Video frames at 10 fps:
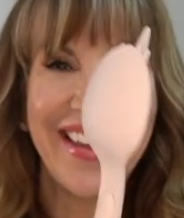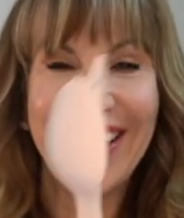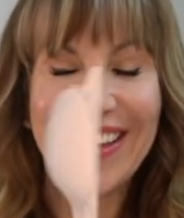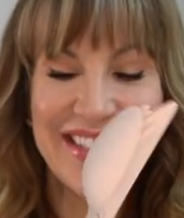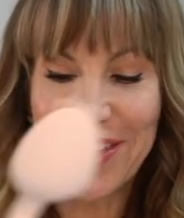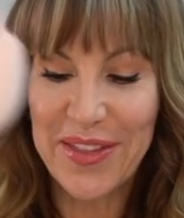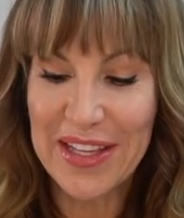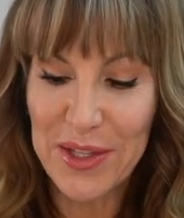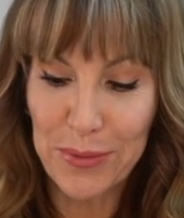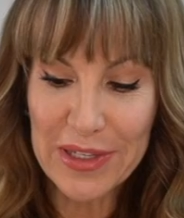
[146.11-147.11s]
And so
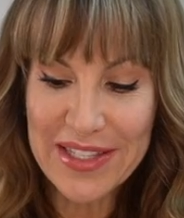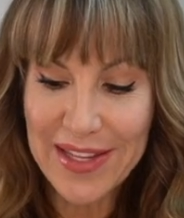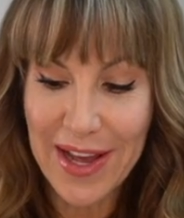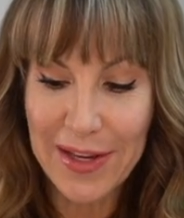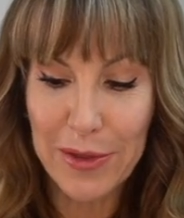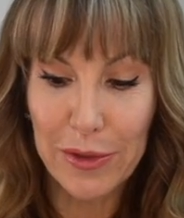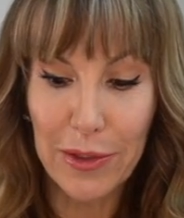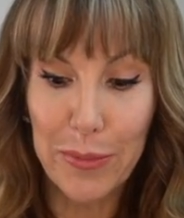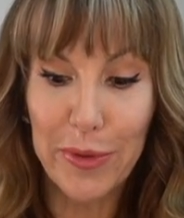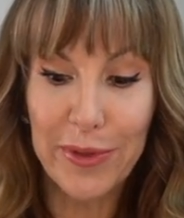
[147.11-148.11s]
that's
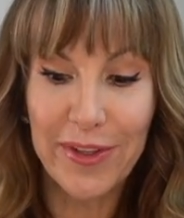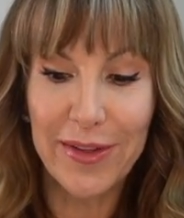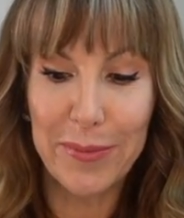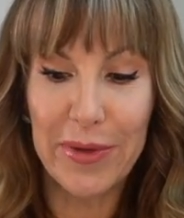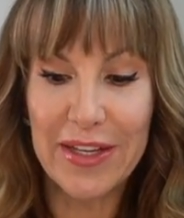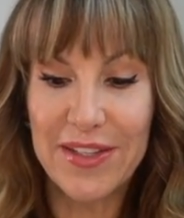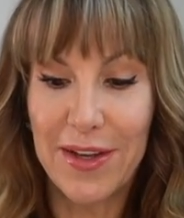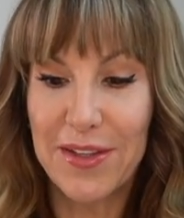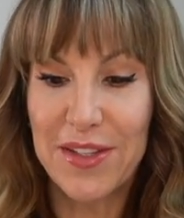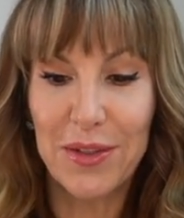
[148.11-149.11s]
recyclable, but it's
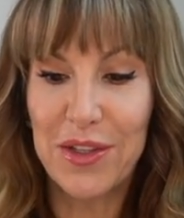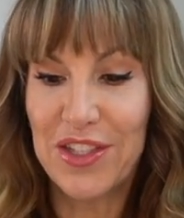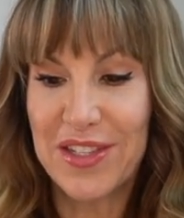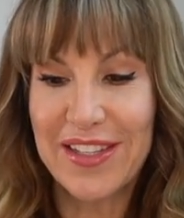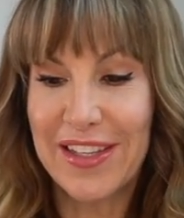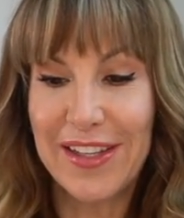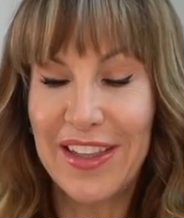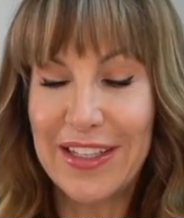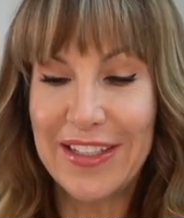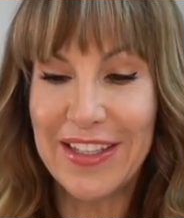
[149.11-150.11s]
also, you just
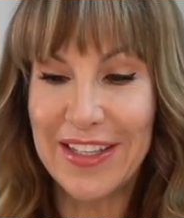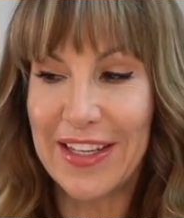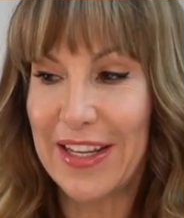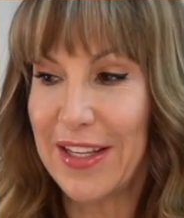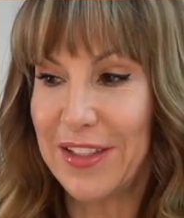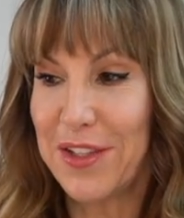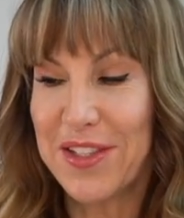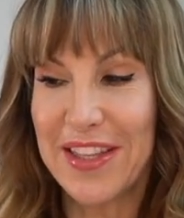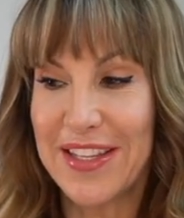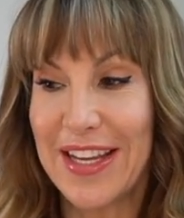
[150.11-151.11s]
clean it and
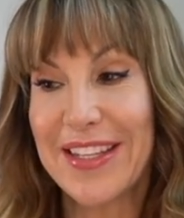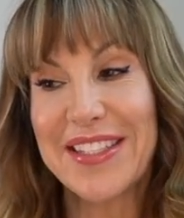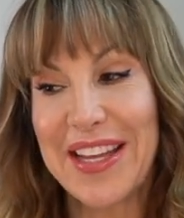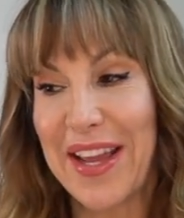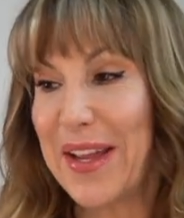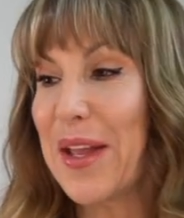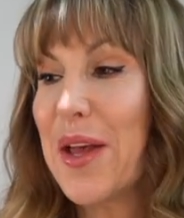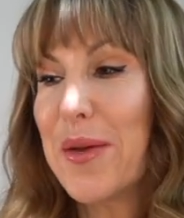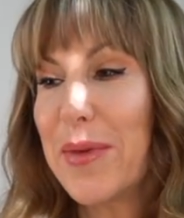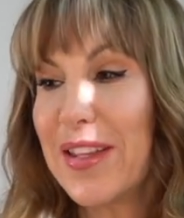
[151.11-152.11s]
use it the next day.
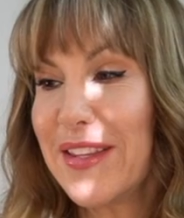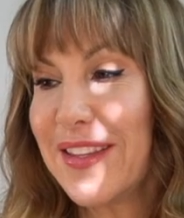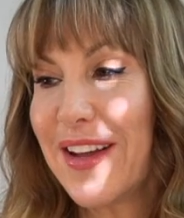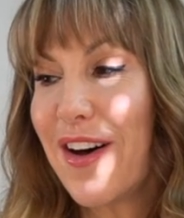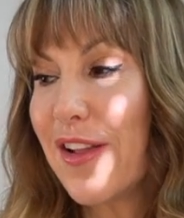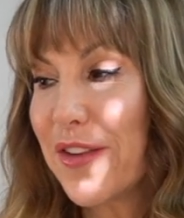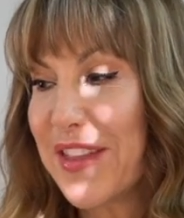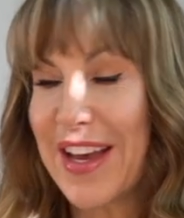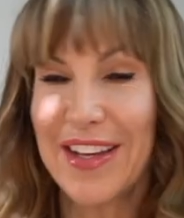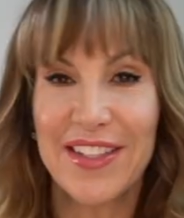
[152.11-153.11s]
But all of
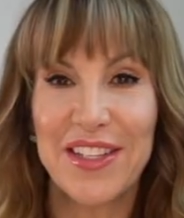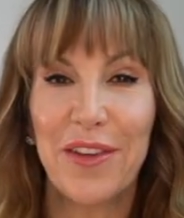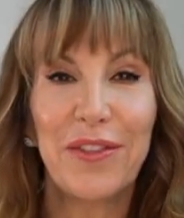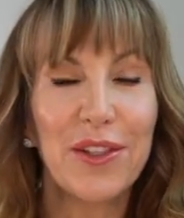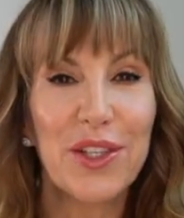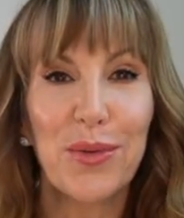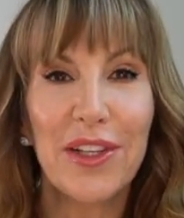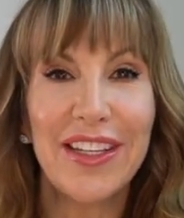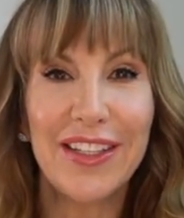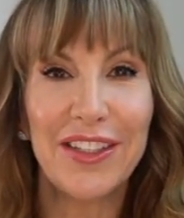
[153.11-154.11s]
that stuff looks
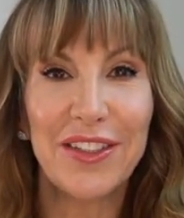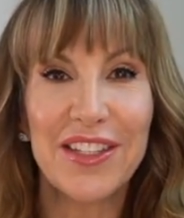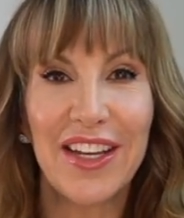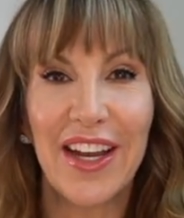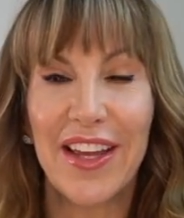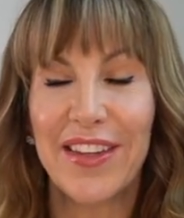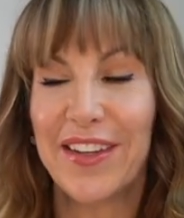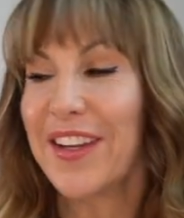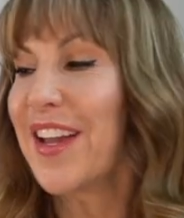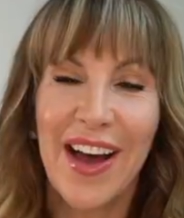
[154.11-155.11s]
really cute
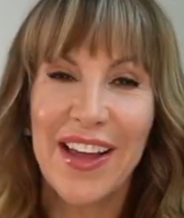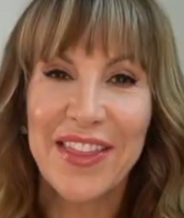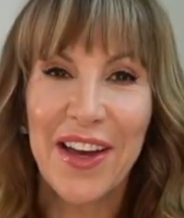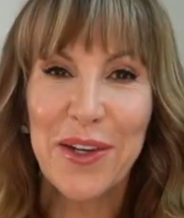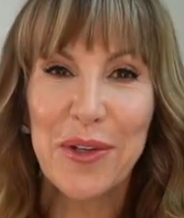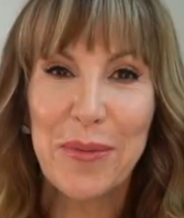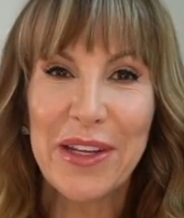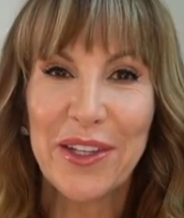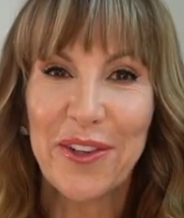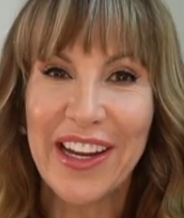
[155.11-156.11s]
together. I thought it would
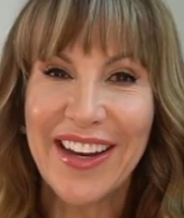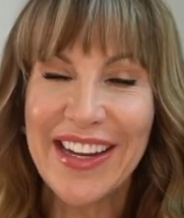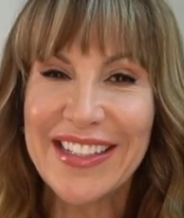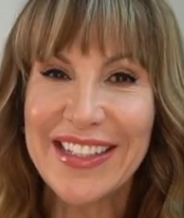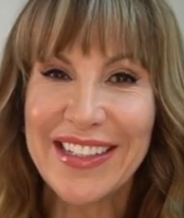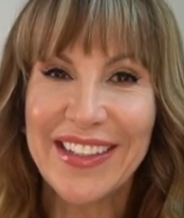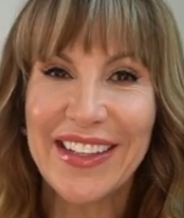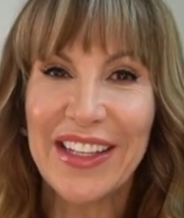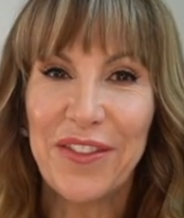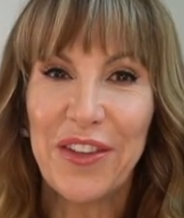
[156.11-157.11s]
be a great idea
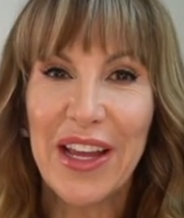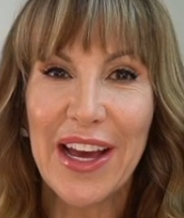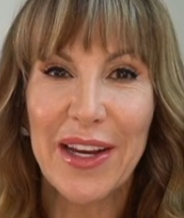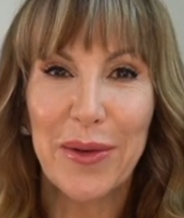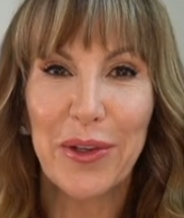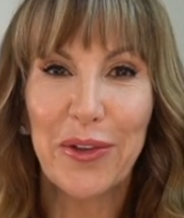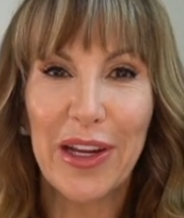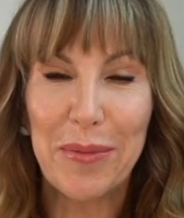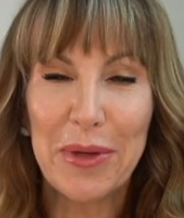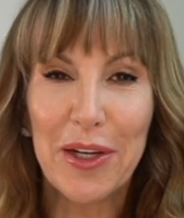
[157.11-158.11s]
if you had a
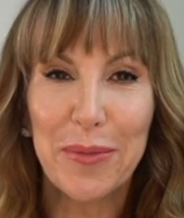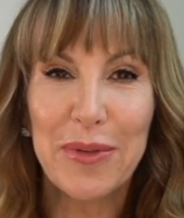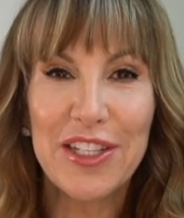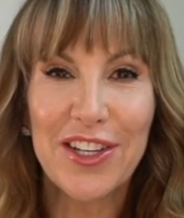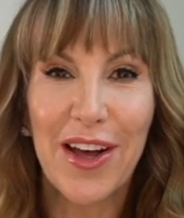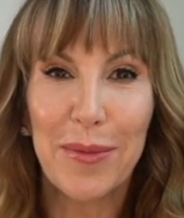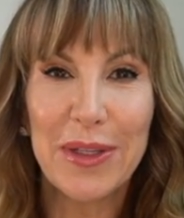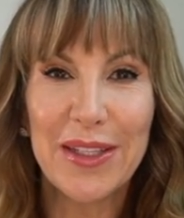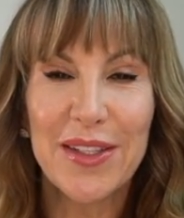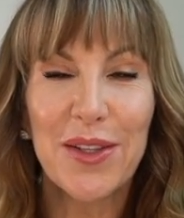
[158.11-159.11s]
great pair of
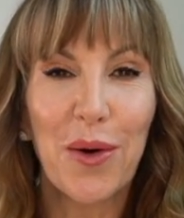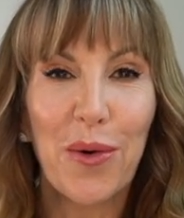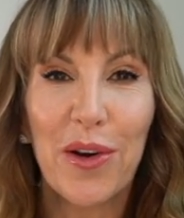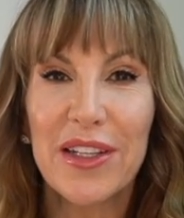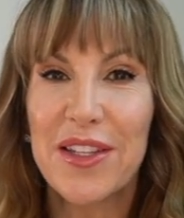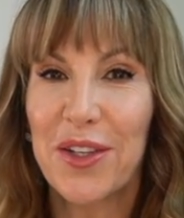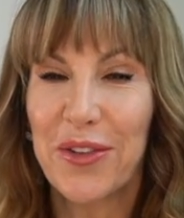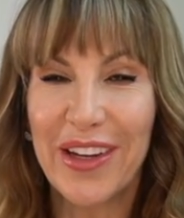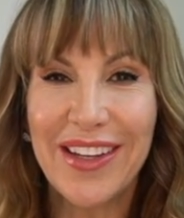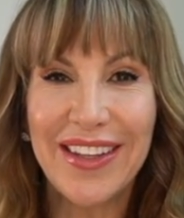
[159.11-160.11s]
pajamas, or it's a
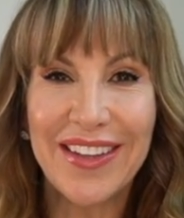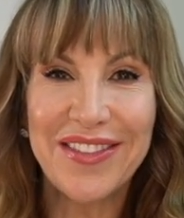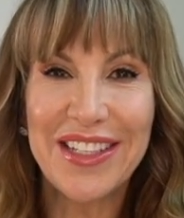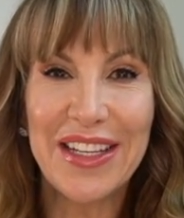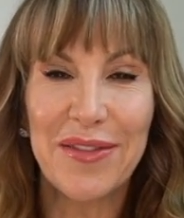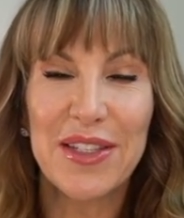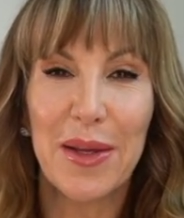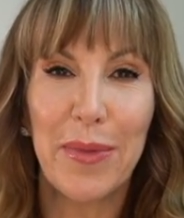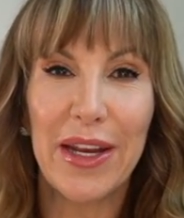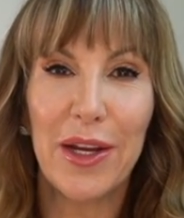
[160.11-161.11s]
great gift to give
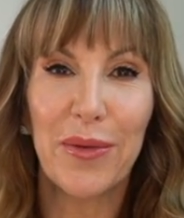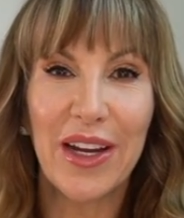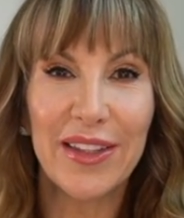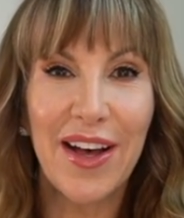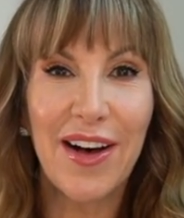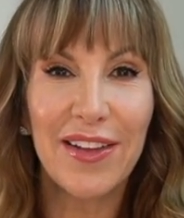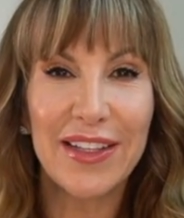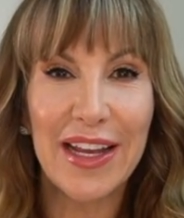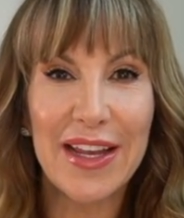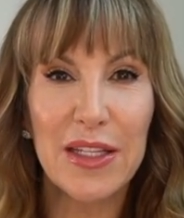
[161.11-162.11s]
somebody around the
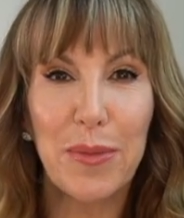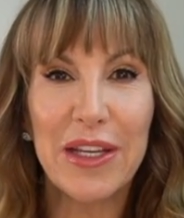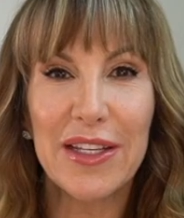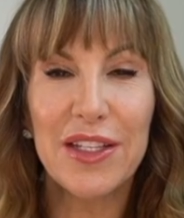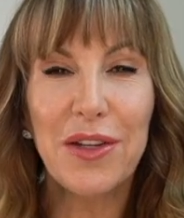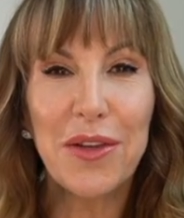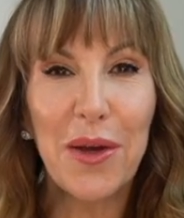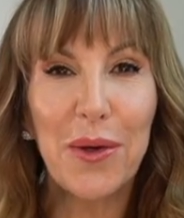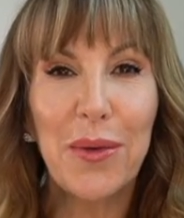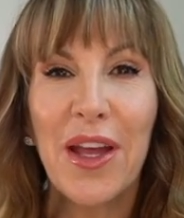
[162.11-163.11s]
holidays, because you
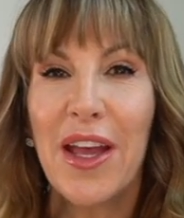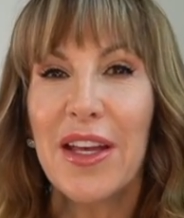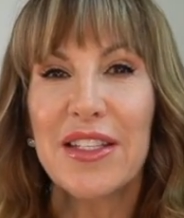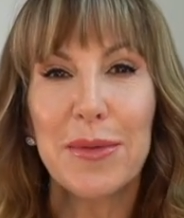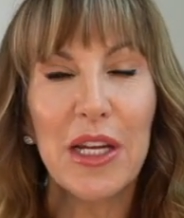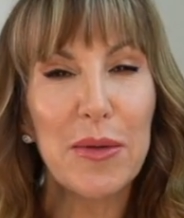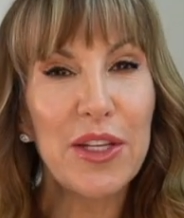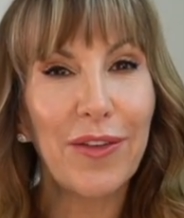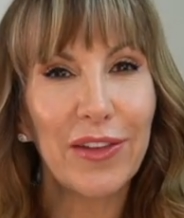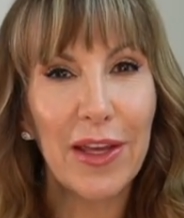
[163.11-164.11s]
know, sometimes
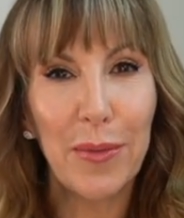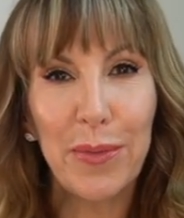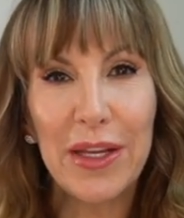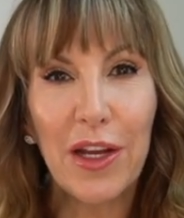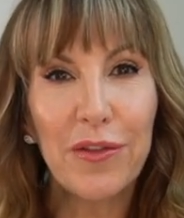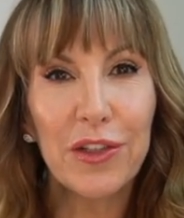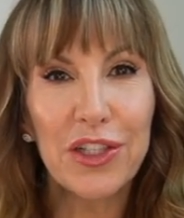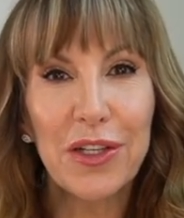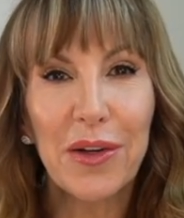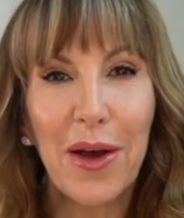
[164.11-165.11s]
you have company over
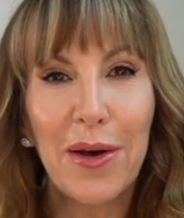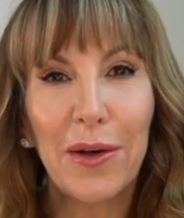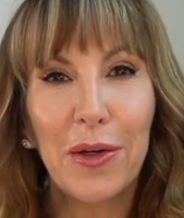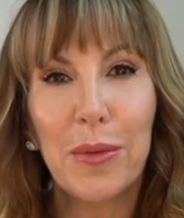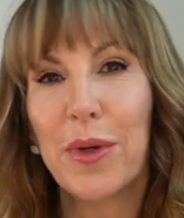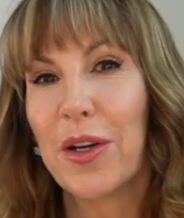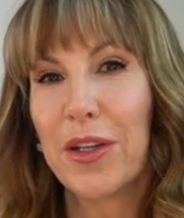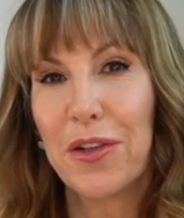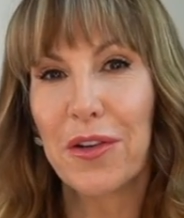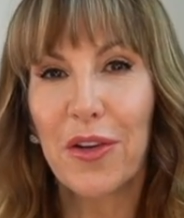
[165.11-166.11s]
to your home, or
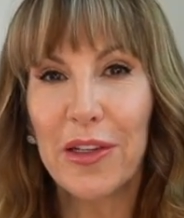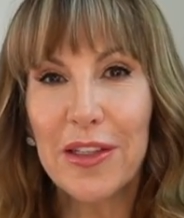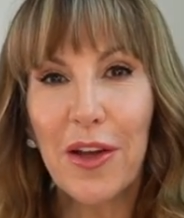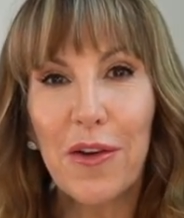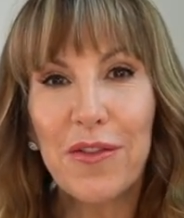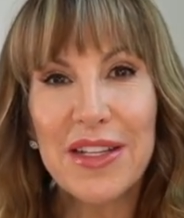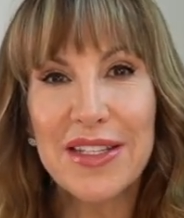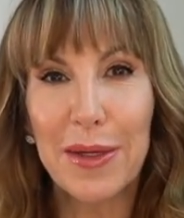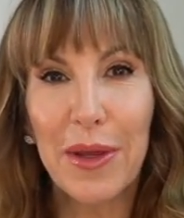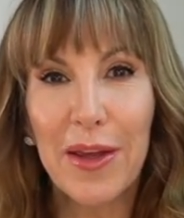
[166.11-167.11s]
you're going to go
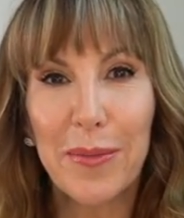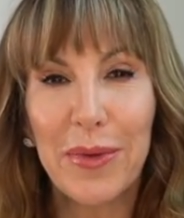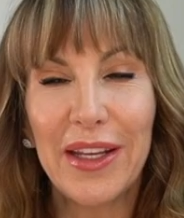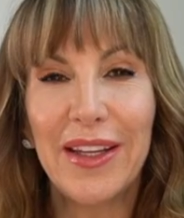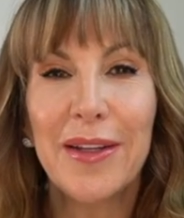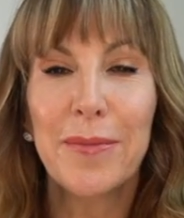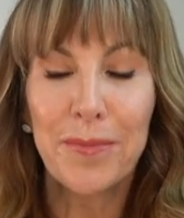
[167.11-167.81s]
visit company,